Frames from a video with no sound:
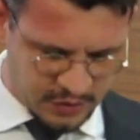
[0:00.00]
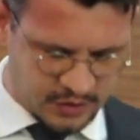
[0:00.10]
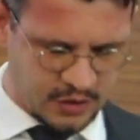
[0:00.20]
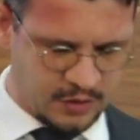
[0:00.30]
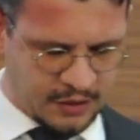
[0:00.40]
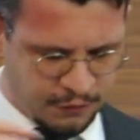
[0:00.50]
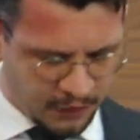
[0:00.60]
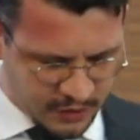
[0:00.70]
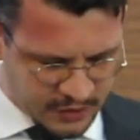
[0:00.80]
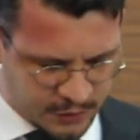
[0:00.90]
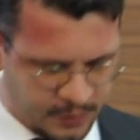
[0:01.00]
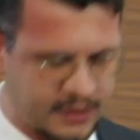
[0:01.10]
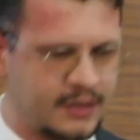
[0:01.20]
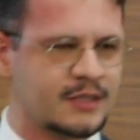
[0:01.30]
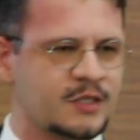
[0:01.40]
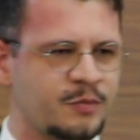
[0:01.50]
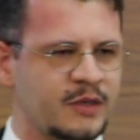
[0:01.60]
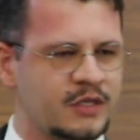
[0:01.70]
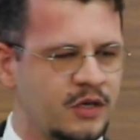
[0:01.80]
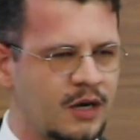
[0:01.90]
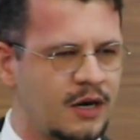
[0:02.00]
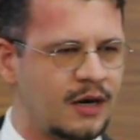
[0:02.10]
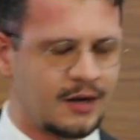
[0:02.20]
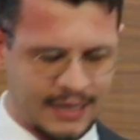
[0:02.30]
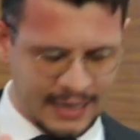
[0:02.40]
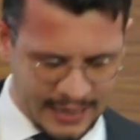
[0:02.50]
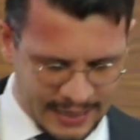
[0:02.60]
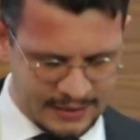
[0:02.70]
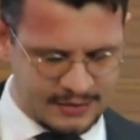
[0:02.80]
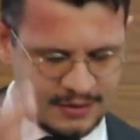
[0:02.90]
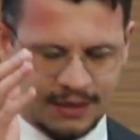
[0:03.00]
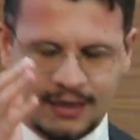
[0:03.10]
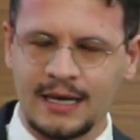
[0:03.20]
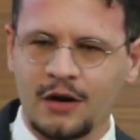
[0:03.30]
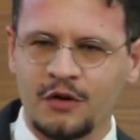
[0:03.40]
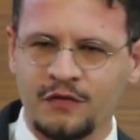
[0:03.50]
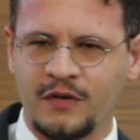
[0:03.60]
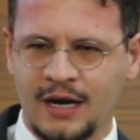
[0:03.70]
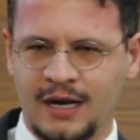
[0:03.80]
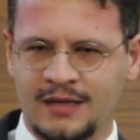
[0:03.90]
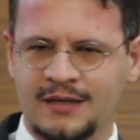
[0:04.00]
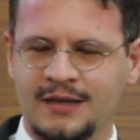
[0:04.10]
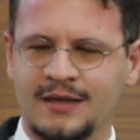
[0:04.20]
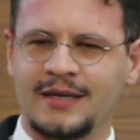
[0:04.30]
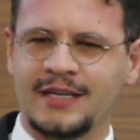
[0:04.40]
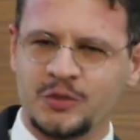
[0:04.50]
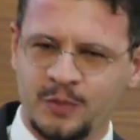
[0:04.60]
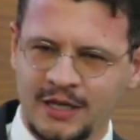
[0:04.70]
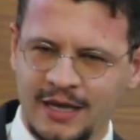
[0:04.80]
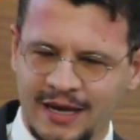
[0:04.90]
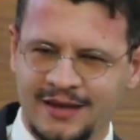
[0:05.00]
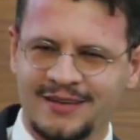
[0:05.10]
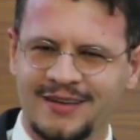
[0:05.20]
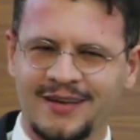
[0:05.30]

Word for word: so many false opinions, but God has clarified his plan